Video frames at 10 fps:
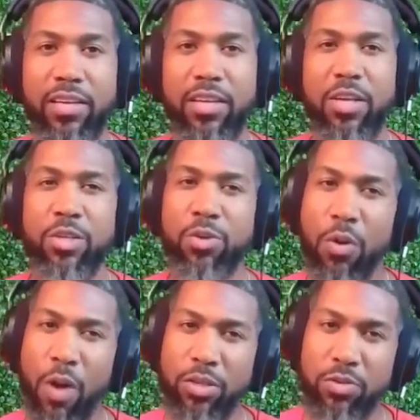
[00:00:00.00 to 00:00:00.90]
So I
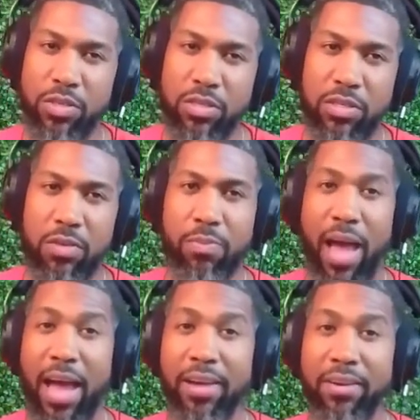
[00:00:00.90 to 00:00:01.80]
want you to sit
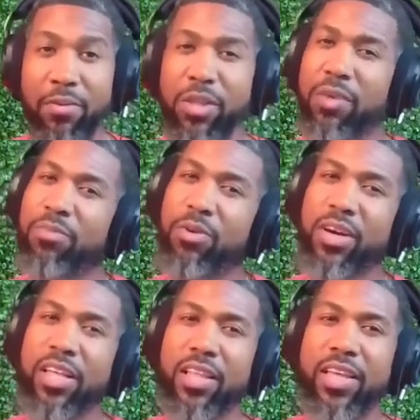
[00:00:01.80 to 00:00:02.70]
back with a
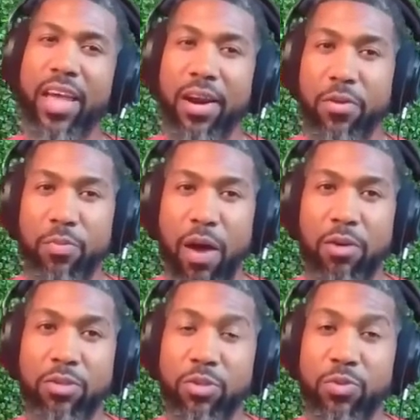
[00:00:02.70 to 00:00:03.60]
community that cares
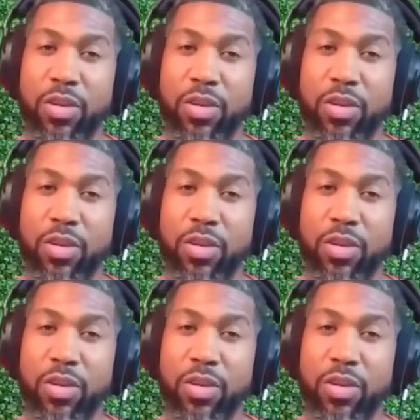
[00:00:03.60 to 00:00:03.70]
about you